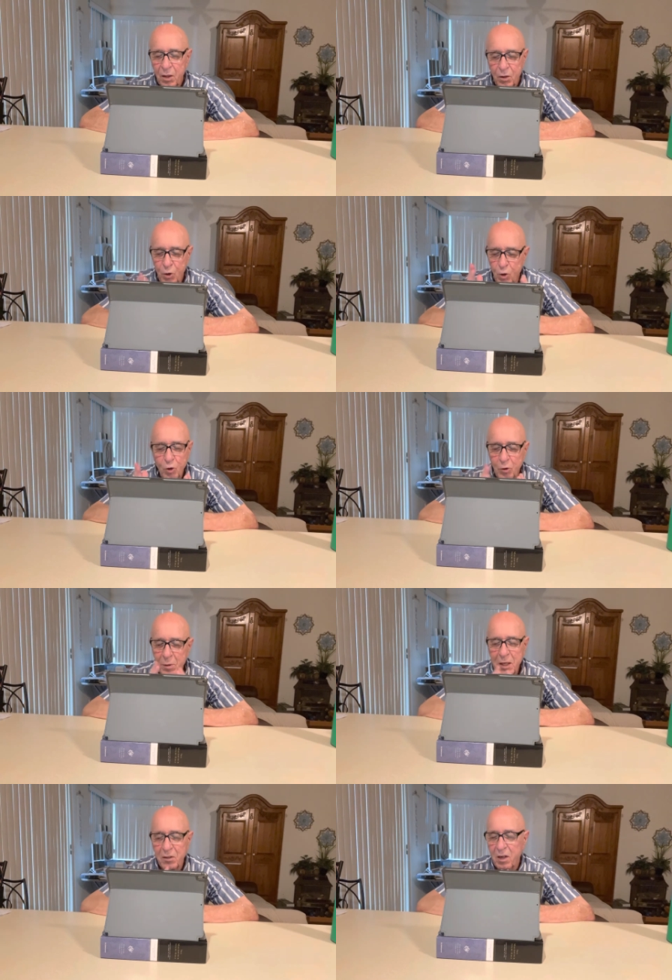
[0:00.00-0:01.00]
Use
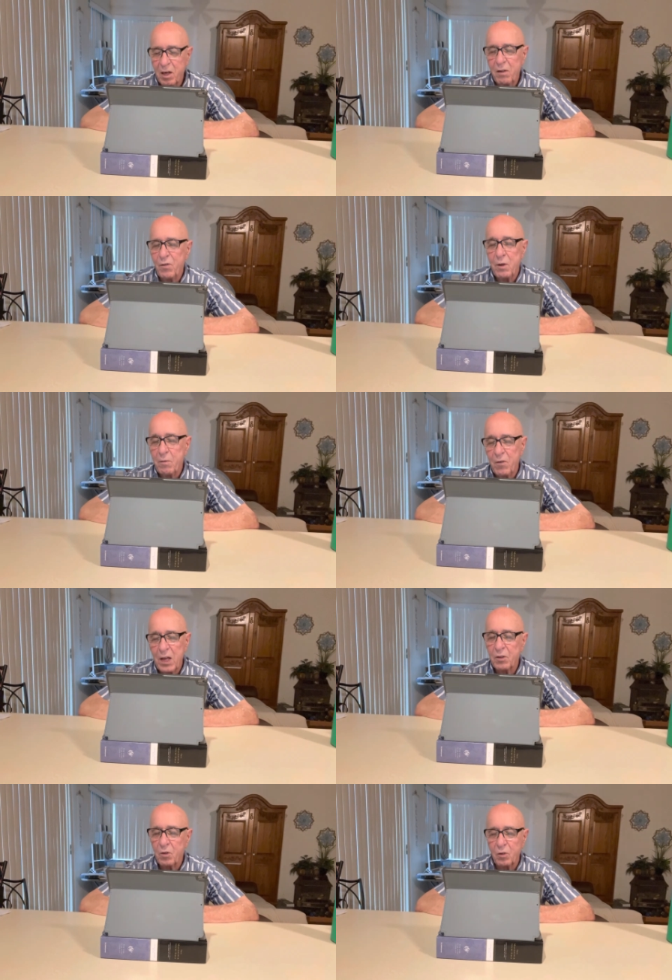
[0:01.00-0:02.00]
me as an empty
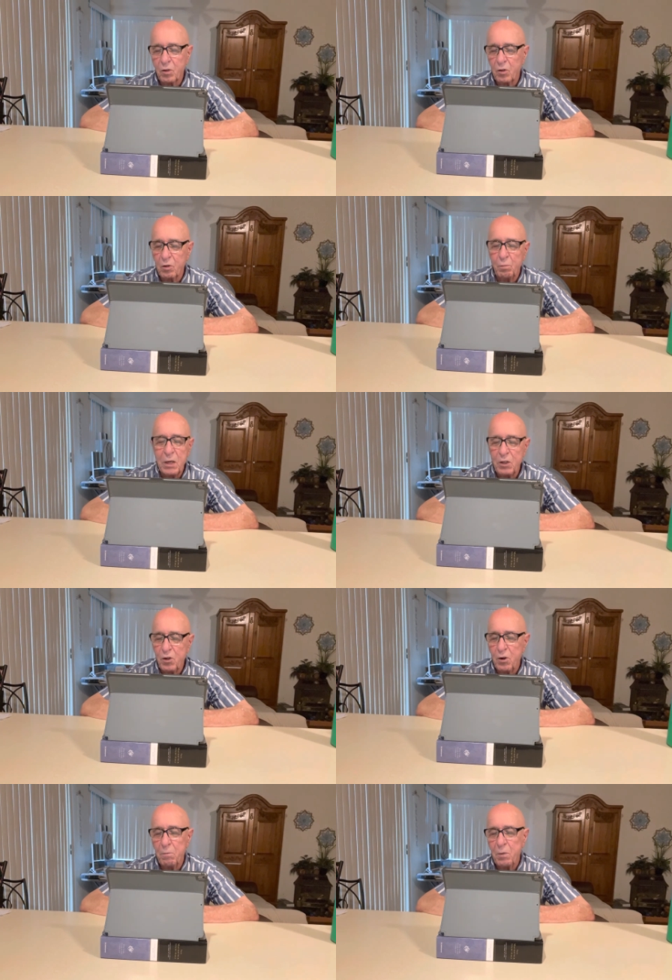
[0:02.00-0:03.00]
vessel to speak to
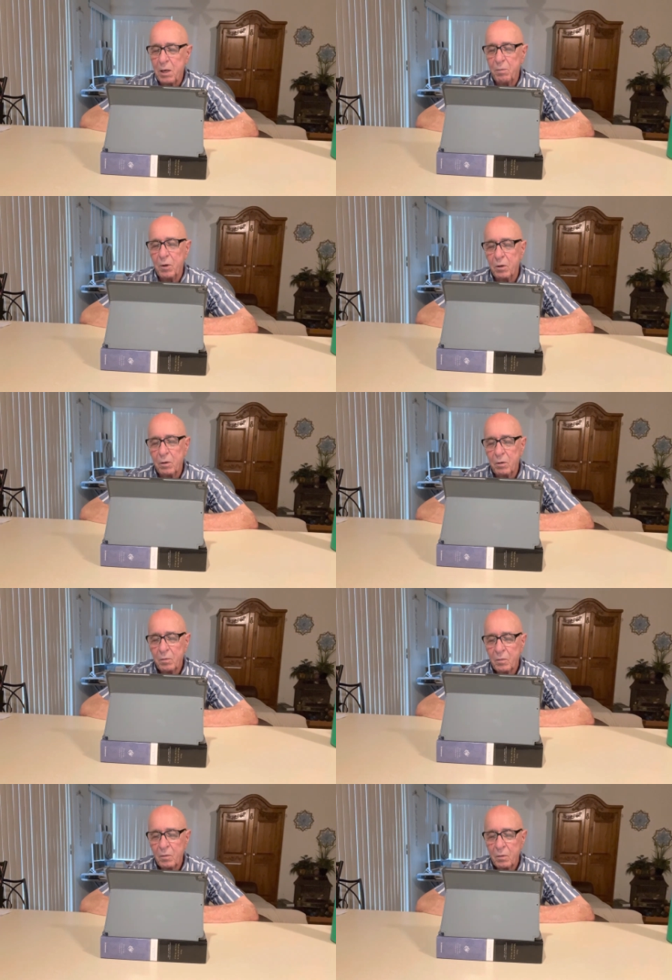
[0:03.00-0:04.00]
your people
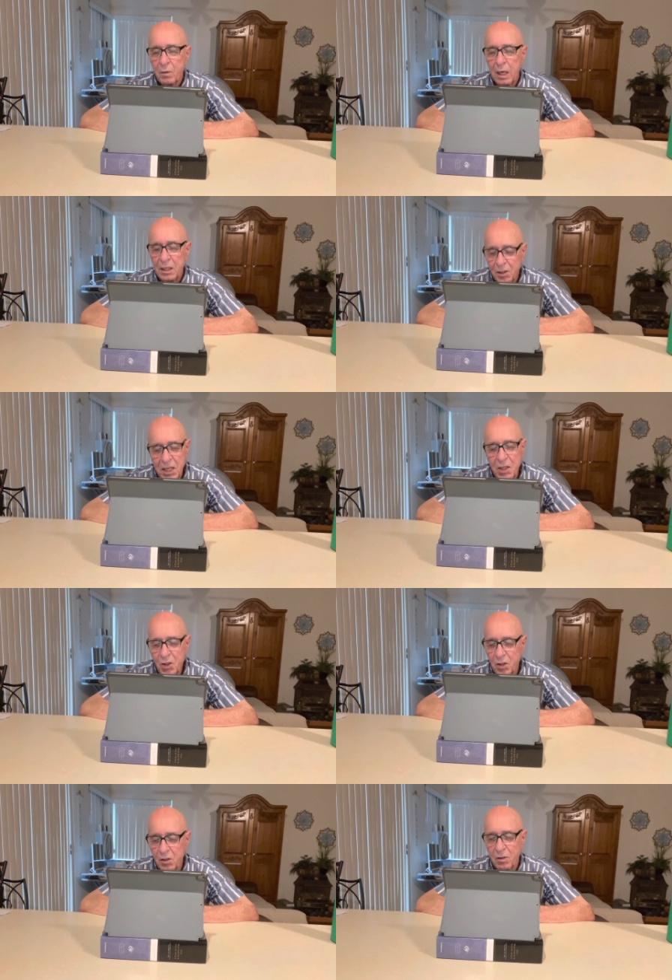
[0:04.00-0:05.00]
and
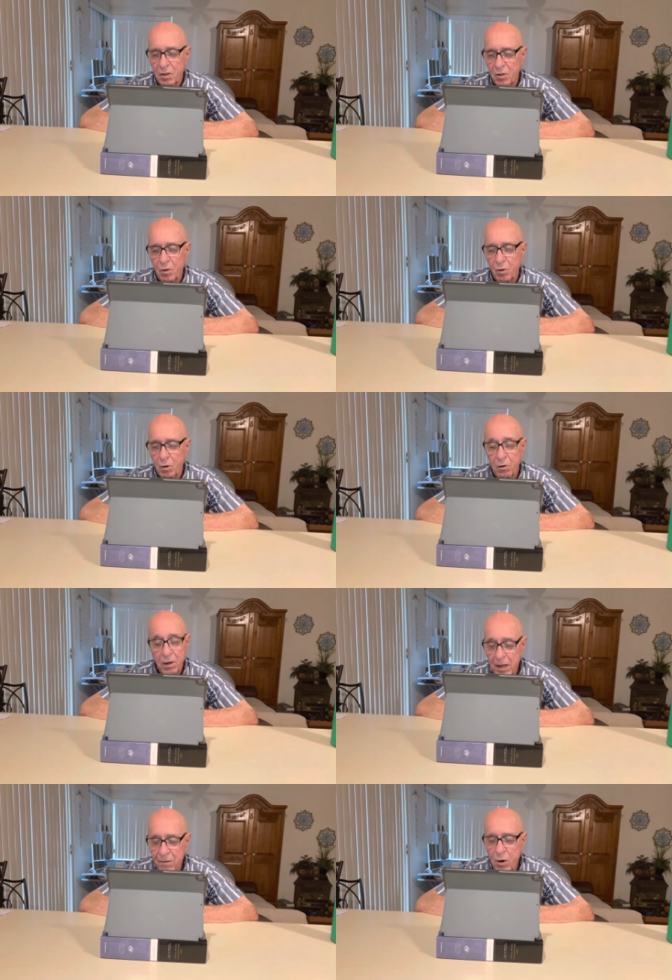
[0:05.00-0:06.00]
teach us this, Lord,
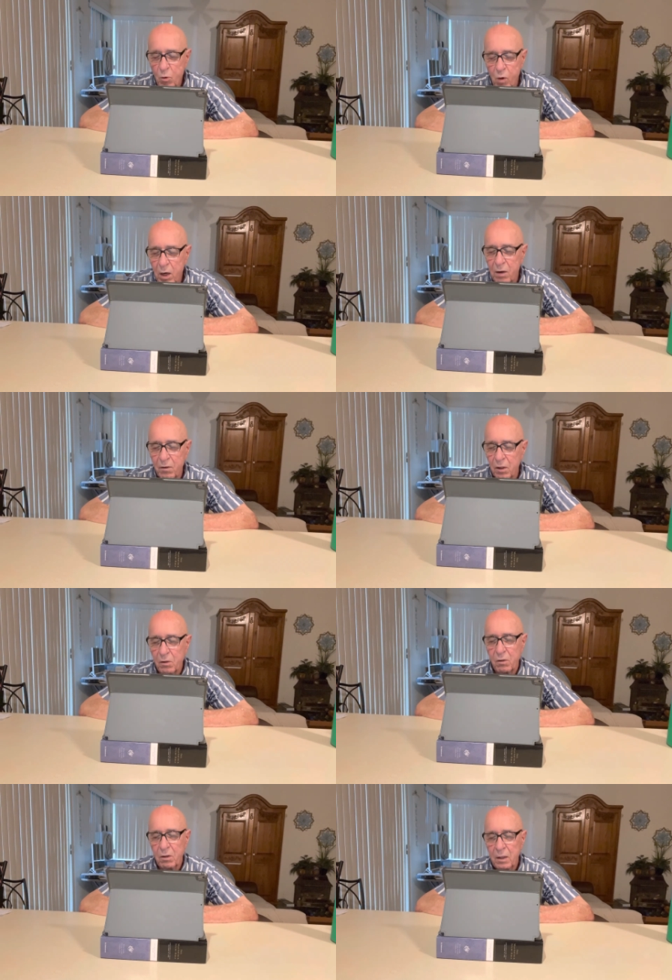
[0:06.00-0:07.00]
Lord, every one of
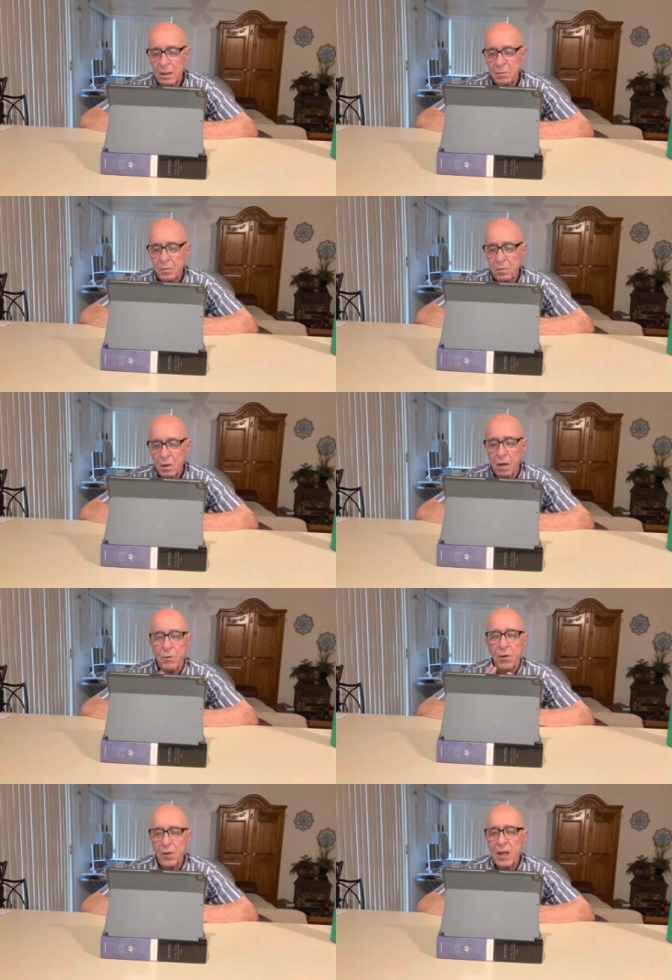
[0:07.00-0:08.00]
us of
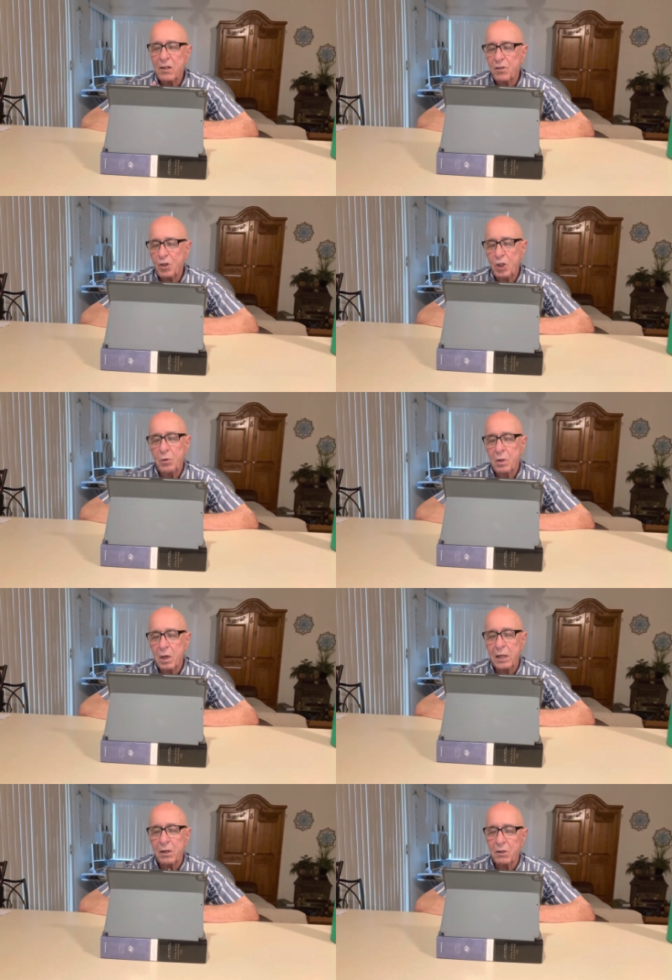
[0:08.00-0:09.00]
the things that you would
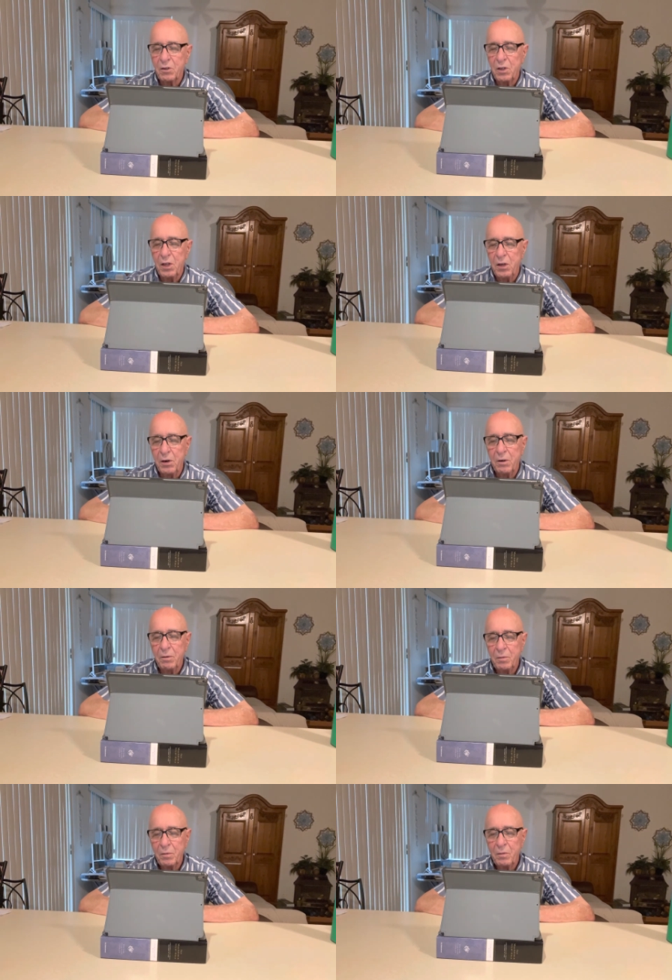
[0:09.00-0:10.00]
like us to hear.
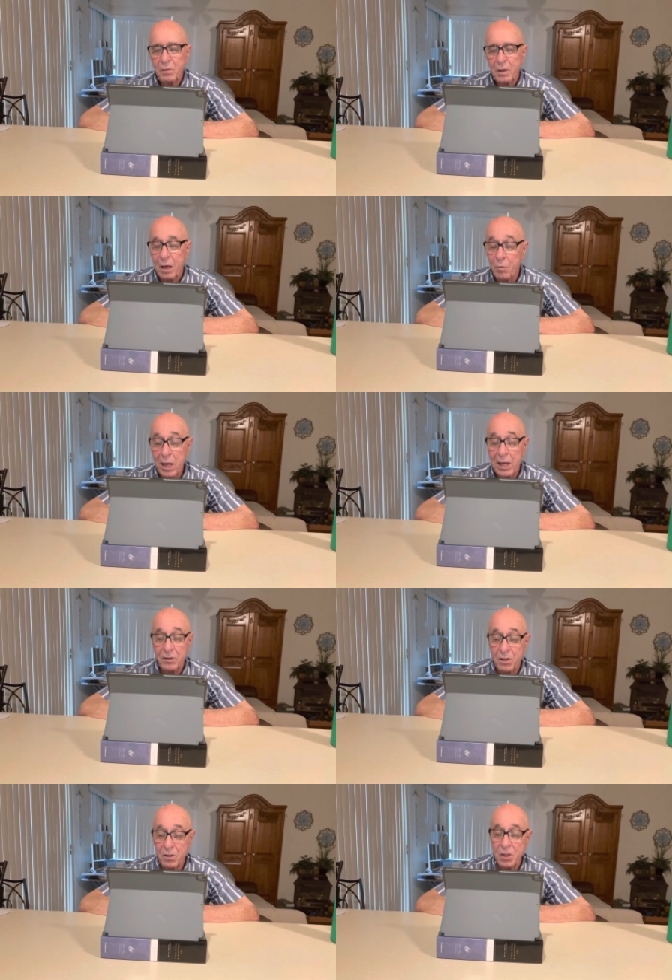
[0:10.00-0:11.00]
And we
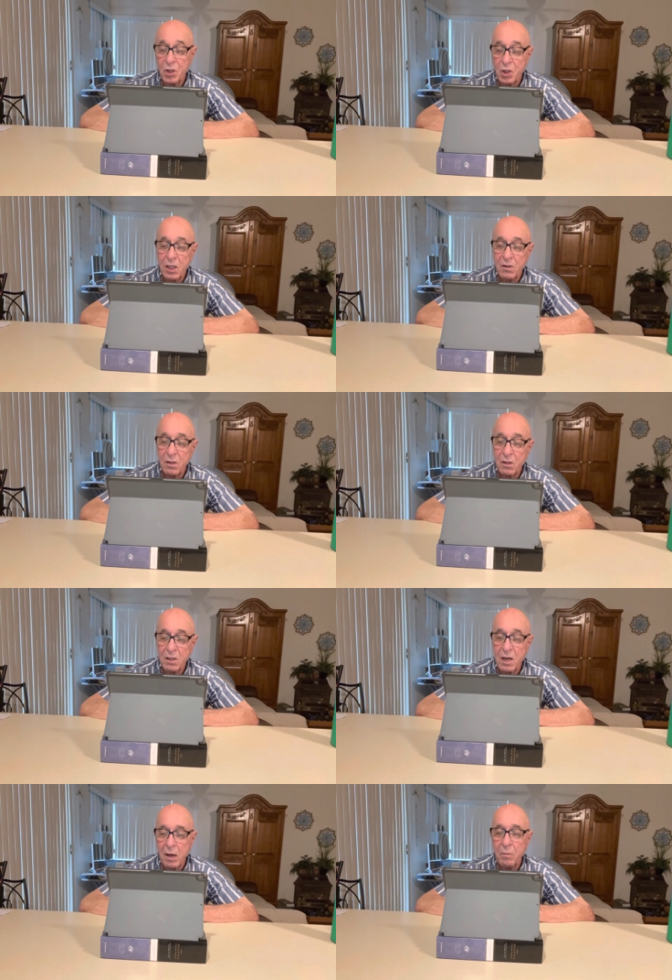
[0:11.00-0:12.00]
ask this in Jesus'
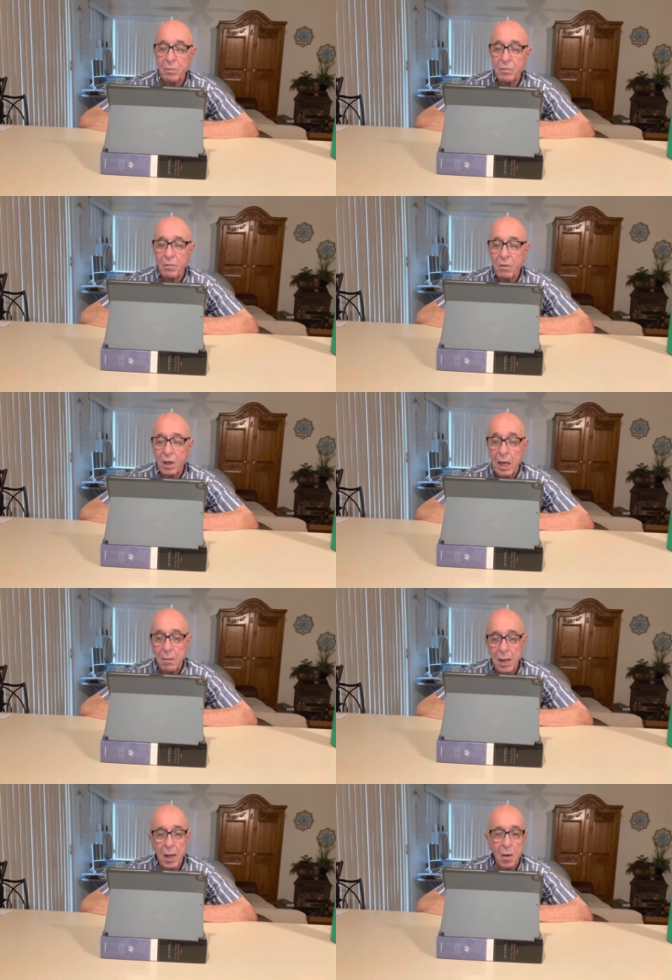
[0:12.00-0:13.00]
name.
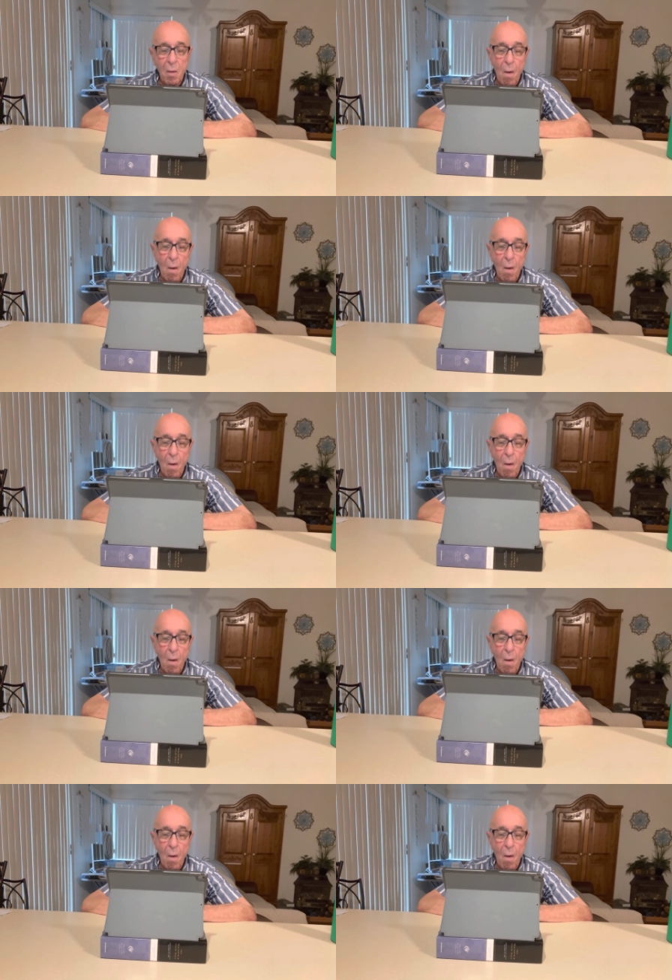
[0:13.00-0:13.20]
Amen.